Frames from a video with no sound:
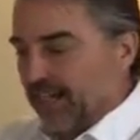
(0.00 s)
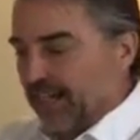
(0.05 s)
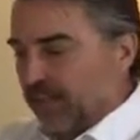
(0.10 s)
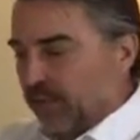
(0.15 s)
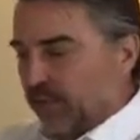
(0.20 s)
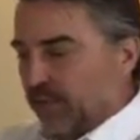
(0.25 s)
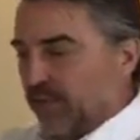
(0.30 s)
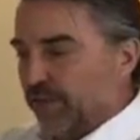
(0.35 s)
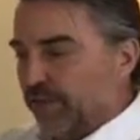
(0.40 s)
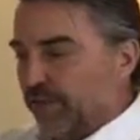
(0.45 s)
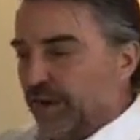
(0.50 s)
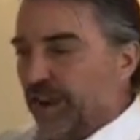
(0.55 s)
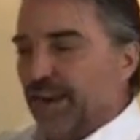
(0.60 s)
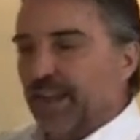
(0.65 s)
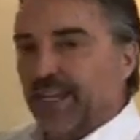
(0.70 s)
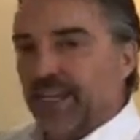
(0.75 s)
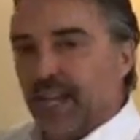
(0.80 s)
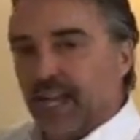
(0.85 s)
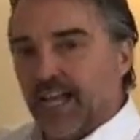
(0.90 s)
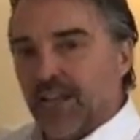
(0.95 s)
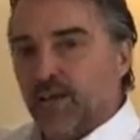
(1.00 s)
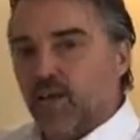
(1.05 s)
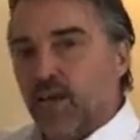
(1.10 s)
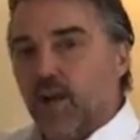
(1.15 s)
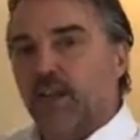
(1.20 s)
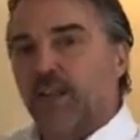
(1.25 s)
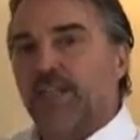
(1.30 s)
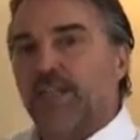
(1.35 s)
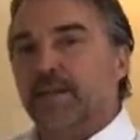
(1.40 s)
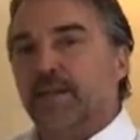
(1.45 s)
It's a refined, high
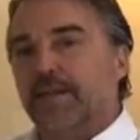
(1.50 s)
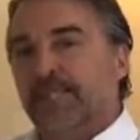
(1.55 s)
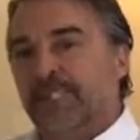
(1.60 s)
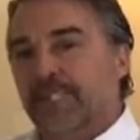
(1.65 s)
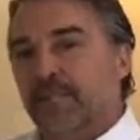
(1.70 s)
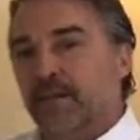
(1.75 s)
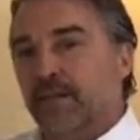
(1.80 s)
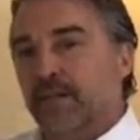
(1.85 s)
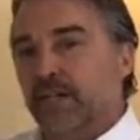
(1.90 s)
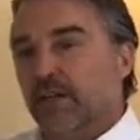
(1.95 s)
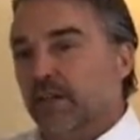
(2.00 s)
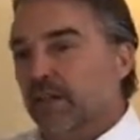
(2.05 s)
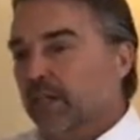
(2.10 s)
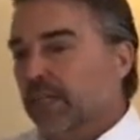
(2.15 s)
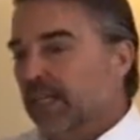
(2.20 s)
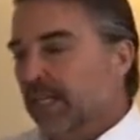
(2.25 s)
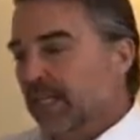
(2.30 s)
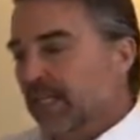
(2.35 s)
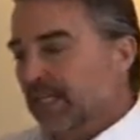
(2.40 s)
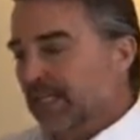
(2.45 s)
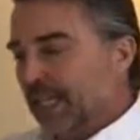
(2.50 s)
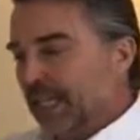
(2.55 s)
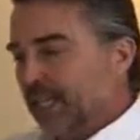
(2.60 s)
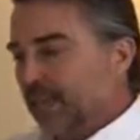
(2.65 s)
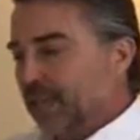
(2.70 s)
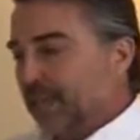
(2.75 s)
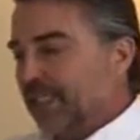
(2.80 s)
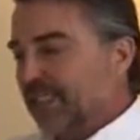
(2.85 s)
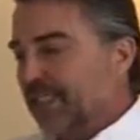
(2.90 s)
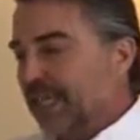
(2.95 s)
quality material that
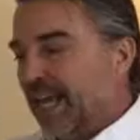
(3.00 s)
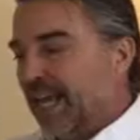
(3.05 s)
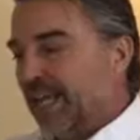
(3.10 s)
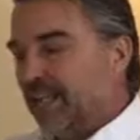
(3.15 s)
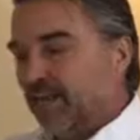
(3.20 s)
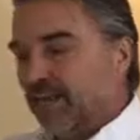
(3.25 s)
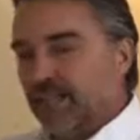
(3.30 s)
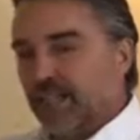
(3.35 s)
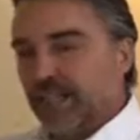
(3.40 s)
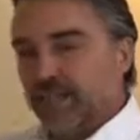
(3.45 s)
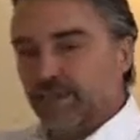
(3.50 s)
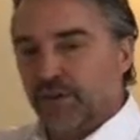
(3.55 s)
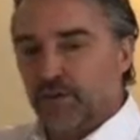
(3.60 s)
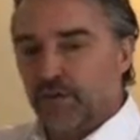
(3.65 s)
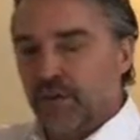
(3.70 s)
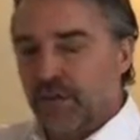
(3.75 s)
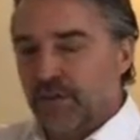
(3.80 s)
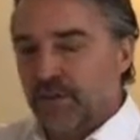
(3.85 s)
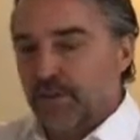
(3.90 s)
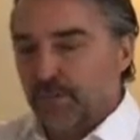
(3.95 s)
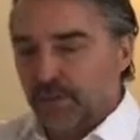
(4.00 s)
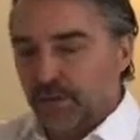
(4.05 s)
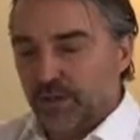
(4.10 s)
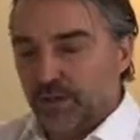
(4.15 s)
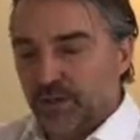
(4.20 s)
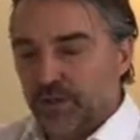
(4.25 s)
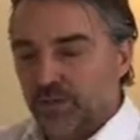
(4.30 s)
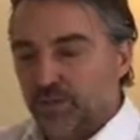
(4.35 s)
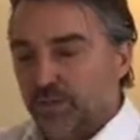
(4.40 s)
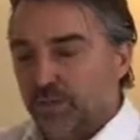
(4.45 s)
can be cycled. And if you wanted to
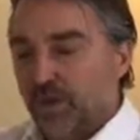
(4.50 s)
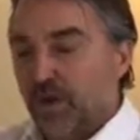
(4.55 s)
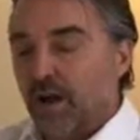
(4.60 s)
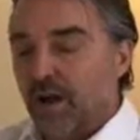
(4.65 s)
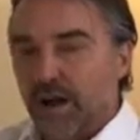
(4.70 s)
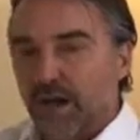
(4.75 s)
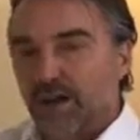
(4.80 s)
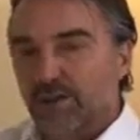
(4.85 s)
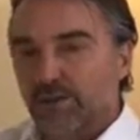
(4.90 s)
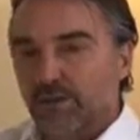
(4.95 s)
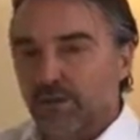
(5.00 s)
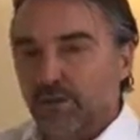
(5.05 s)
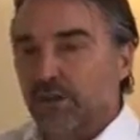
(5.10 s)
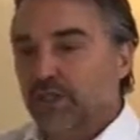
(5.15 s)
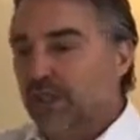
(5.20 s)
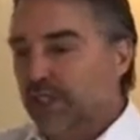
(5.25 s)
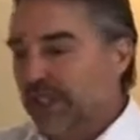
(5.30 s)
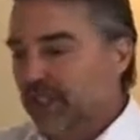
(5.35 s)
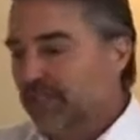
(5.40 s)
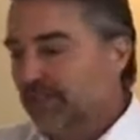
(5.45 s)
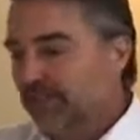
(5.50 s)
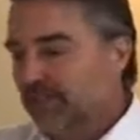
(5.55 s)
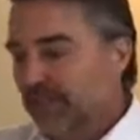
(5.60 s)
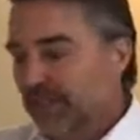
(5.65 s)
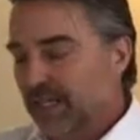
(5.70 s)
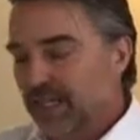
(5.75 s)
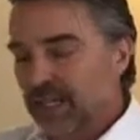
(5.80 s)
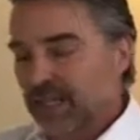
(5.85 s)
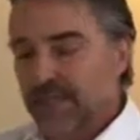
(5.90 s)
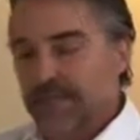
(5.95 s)
produce raw virgin
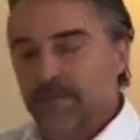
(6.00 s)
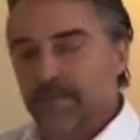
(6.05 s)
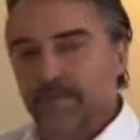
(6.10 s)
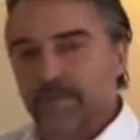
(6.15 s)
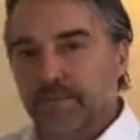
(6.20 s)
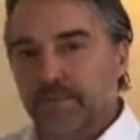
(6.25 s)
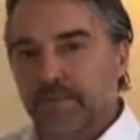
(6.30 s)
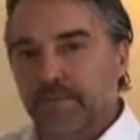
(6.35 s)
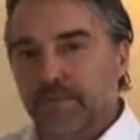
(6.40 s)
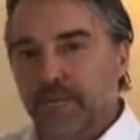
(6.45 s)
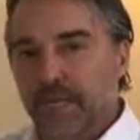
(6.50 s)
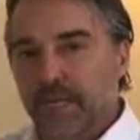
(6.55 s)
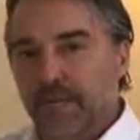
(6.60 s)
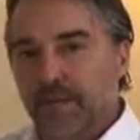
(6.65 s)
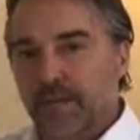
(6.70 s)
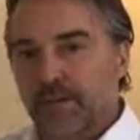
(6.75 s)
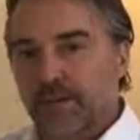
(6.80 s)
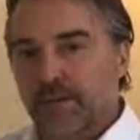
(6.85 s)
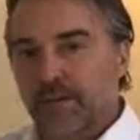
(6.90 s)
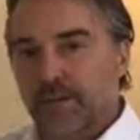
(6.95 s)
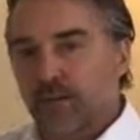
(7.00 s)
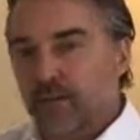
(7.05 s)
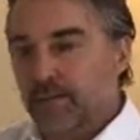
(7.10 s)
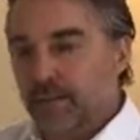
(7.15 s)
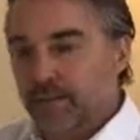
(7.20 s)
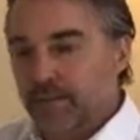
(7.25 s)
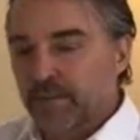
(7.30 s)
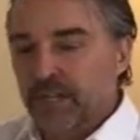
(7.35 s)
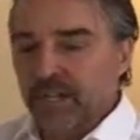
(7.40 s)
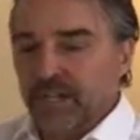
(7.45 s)
um, uh,
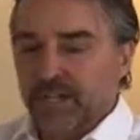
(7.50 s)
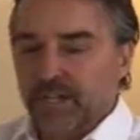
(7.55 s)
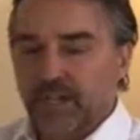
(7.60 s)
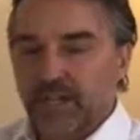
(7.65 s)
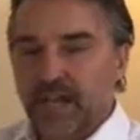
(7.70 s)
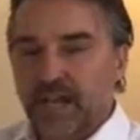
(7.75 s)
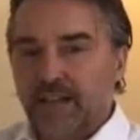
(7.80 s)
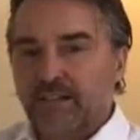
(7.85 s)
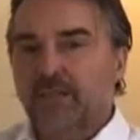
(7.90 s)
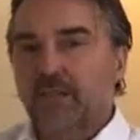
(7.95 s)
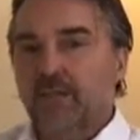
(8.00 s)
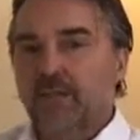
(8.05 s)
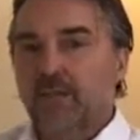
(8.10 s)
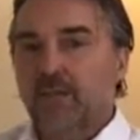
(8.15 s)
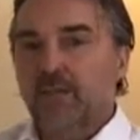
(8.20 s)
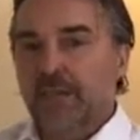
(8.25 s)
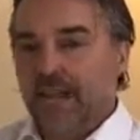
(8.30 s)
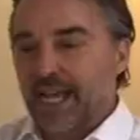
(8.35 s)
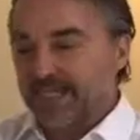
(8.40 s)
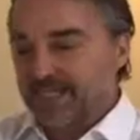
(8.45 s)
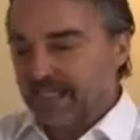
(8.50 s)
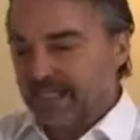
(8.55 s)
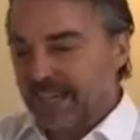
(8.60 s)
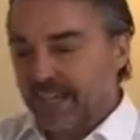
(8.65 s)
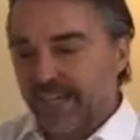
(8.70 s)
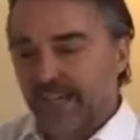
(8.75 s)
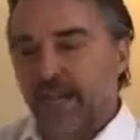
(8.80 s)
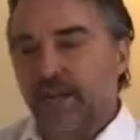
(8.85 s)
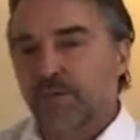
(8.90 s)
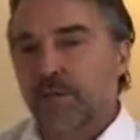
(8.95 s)
aluminum, you'd have to go back to
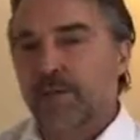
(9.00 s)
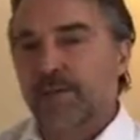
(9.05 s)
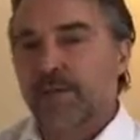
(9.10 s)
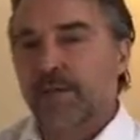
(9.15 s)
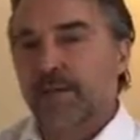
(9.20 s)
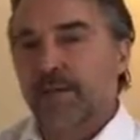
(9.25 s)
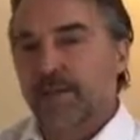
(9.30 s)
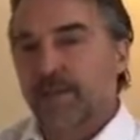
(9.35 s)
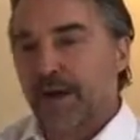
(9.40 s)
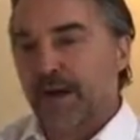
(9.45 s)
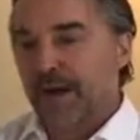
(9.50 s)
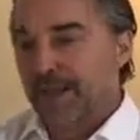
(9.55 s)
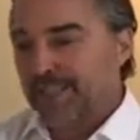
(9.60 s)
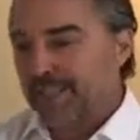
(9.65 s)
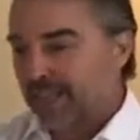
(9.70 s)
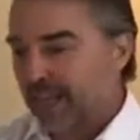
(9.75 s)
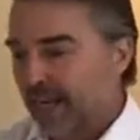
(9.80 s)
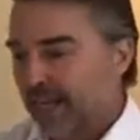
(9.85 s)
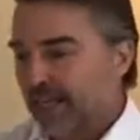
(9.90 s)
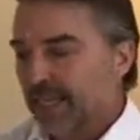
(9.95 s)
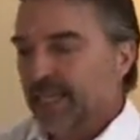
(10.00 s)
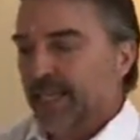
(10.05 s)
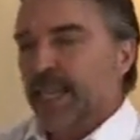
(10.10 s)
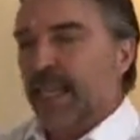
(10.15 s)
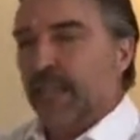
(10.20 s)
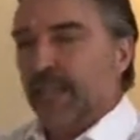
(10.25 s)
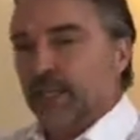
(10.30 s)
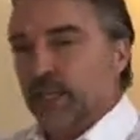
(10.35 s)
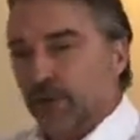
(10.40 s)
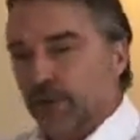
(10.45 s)
that unrefined bauxite
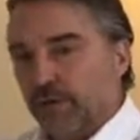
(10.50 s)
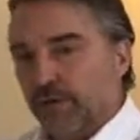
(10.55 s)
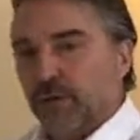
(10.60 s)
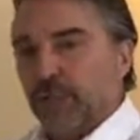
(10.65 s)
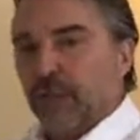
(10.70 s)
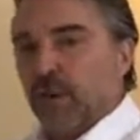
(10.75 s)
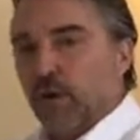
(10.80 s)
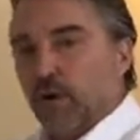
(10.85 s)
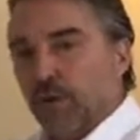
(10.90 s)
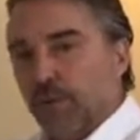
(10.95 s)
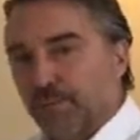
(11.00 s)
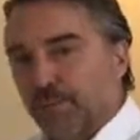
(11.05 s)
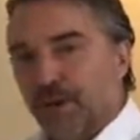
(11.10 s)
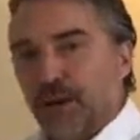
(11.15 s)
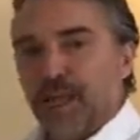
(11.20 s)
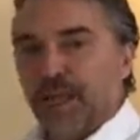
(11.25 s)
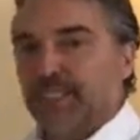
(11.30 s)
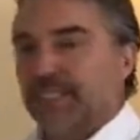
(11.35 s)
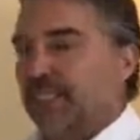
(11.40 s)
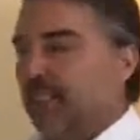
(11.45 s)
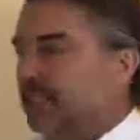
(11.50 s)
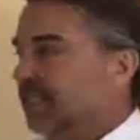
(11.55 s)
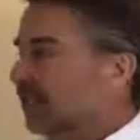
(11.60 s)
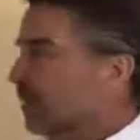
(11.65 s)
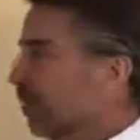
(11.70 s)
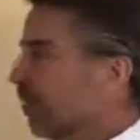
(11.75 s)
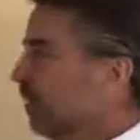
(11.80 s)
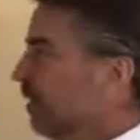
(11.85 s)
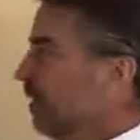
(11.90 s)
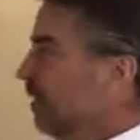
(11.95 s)
and go through that whole process.
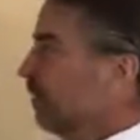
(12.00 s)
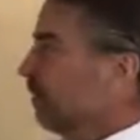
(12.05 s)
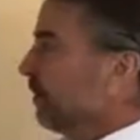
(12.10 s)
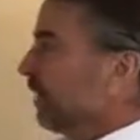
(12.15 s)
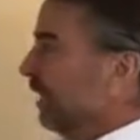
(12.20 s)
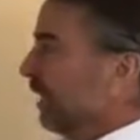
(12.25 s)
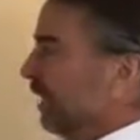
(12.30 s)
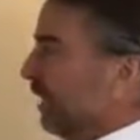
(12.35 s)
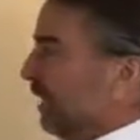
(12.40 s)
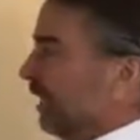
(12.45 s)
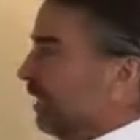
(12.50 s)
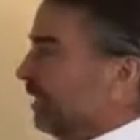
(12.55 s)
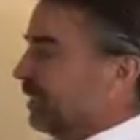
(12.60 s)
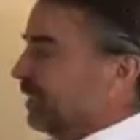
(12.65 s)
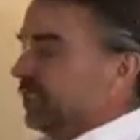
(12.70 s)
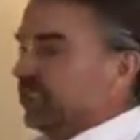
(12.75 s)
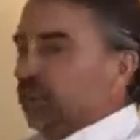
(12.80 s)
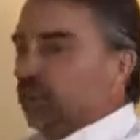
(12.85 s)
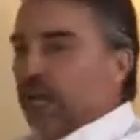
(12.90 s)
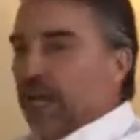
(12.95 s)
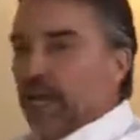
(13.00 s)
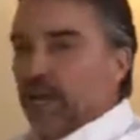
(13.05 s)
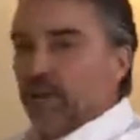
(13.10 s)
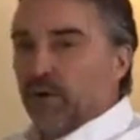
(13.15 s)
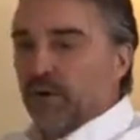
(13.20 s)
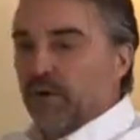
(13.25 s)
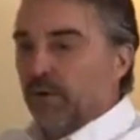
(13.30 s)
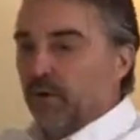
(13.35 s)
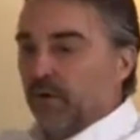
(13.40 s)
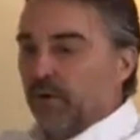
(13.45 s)
So again, this is a way
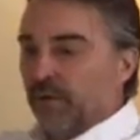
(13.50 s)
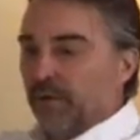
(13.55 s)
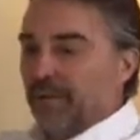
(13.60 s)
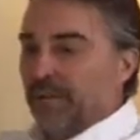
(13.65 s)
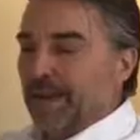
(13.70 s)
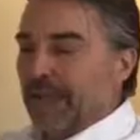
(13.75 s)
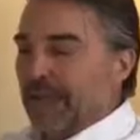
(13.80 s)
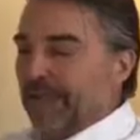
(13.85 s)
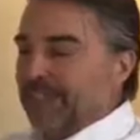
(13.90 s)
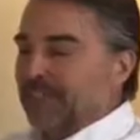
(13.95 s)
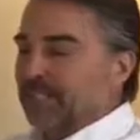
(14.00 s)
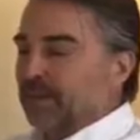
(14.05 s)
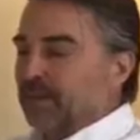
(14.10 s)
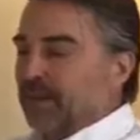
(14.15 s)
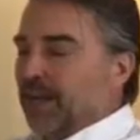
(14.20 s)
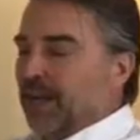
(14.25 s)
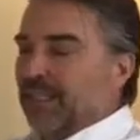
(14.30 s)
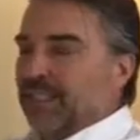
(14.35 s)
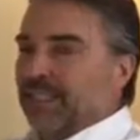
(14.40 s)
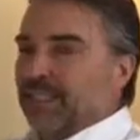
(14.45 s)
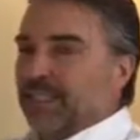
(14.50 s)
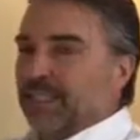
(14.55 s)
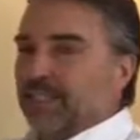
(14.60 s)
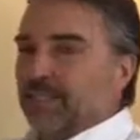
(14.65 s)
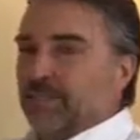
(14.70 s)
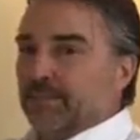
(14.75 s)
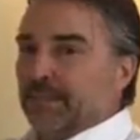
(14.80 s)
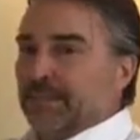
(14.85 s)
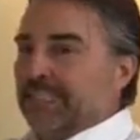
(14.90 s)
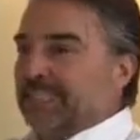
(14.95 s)
we're, we're maximizing
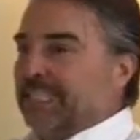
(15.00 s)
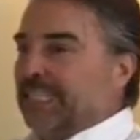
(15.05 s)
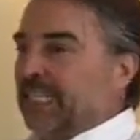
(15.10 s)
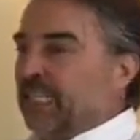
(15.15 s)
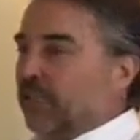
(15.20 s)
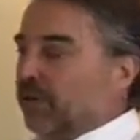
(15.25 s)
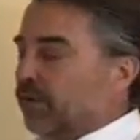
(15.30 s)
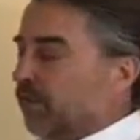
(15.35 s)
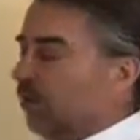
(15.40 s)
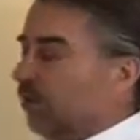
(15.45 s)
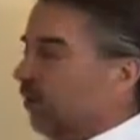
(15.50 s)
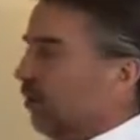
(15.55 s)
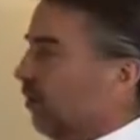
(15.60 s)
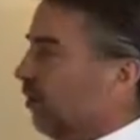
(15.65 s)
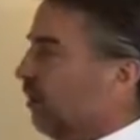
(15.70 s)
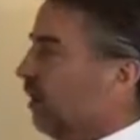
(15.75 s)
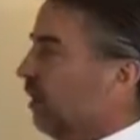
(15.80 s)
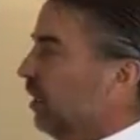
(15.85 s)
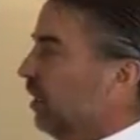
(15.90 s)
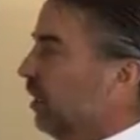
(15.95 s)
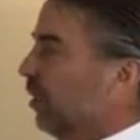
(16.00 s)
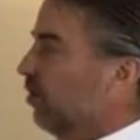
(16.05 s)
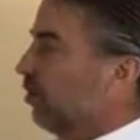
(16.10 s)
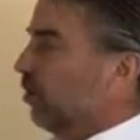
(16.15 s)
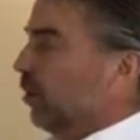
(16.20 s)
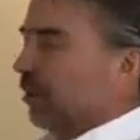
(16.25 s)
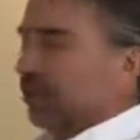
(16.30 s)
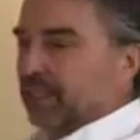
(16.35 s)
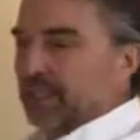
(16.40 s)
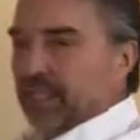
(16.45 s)
the material
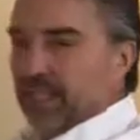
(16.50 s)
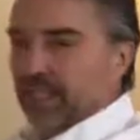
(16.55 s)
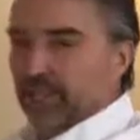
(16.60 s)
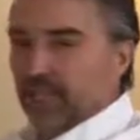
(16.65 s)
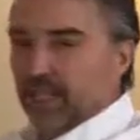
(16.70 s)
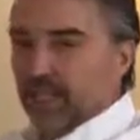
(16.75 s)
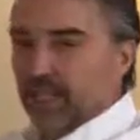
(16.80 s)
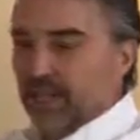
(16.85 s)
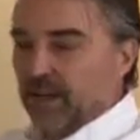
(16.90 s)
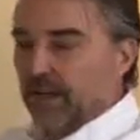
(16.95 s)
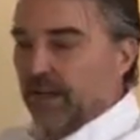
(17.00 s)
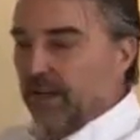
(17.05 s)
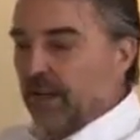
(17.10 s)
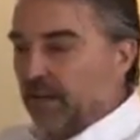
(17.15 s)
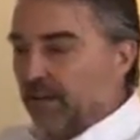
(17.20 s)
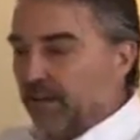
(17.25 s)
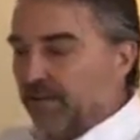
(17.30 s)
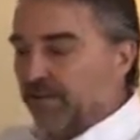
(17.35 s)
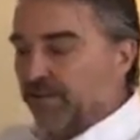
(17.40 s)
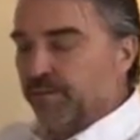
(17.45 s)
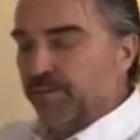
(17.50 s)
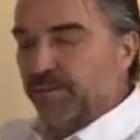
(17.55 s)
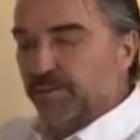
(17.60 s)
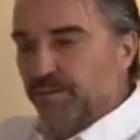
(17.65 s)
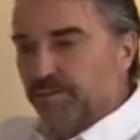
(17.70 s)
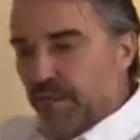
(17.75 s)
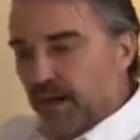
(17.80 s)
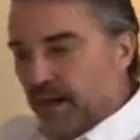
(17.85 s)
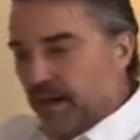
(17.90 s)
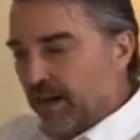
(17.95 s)
productivity uh, of, of
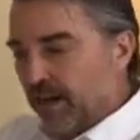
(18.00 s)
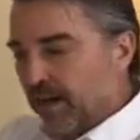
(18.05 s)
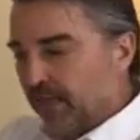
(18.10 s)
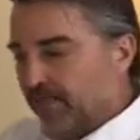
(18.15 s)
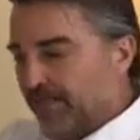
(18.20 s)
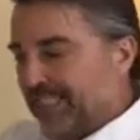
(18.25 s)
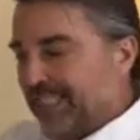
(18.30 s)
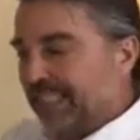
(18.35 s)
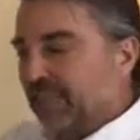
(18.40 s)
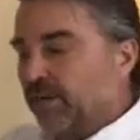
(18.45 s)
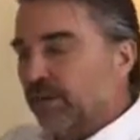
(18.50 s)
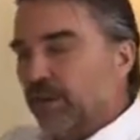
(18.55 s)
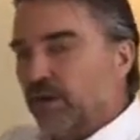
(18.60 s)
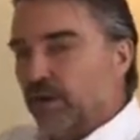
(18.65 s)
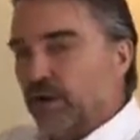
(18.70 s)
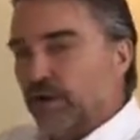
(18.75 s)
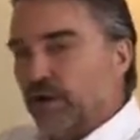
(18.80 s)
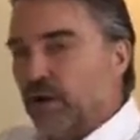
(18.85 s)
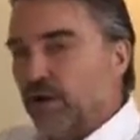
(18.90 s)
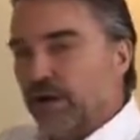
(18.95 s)
uh, of materials we've